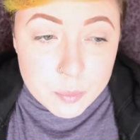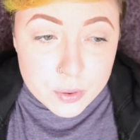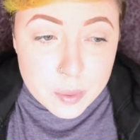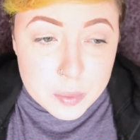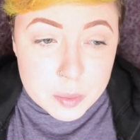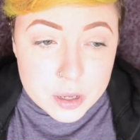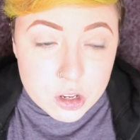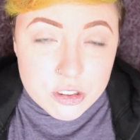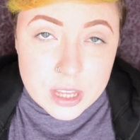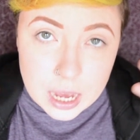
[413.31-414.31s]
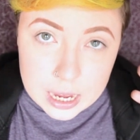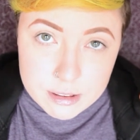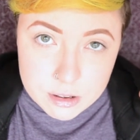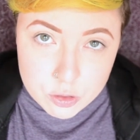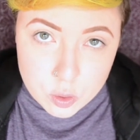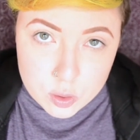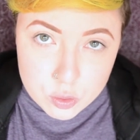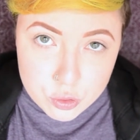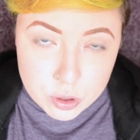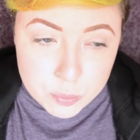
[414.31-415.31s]
probably because the eyes are so
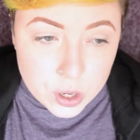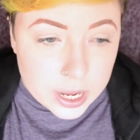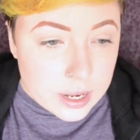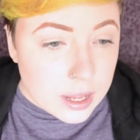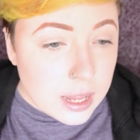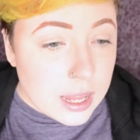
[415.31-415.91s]
close to the brain.